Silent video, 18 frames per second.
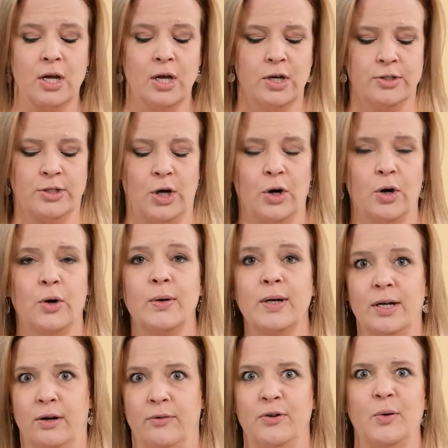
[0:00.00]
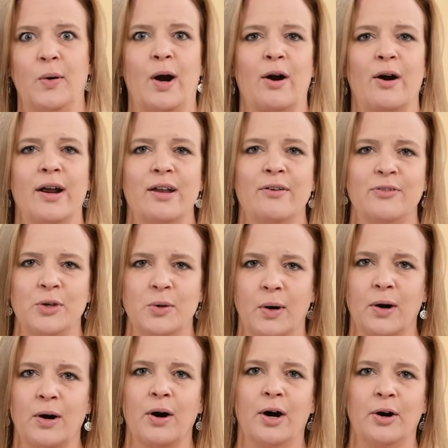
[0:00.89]
So, if you
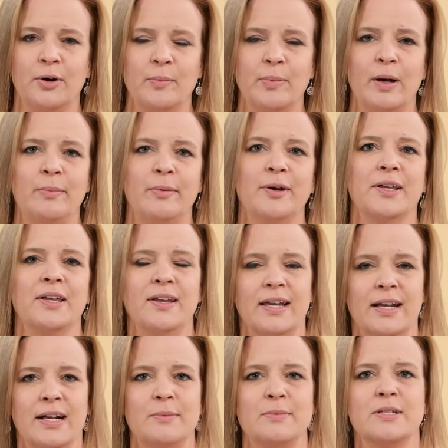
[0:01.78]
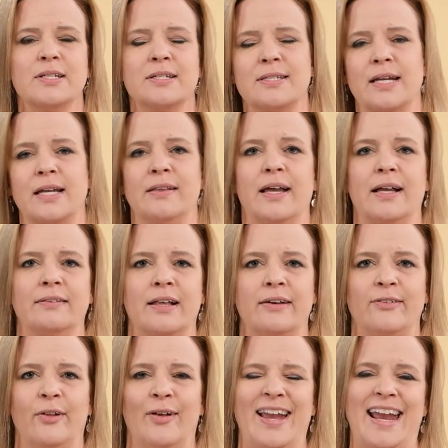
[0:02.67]
are out in public, you get it up to say like
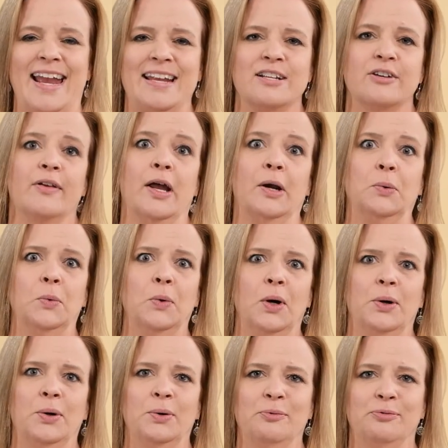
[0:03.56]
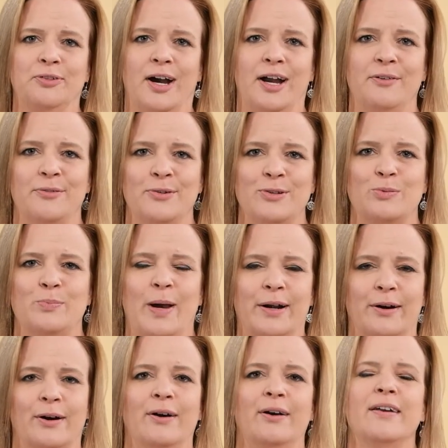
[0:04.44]
level 8 and you're like, whoa, 5 was
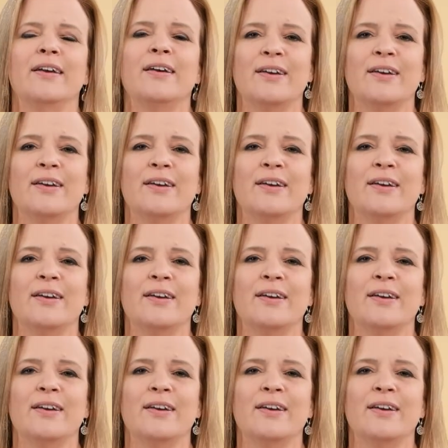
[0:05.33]
better.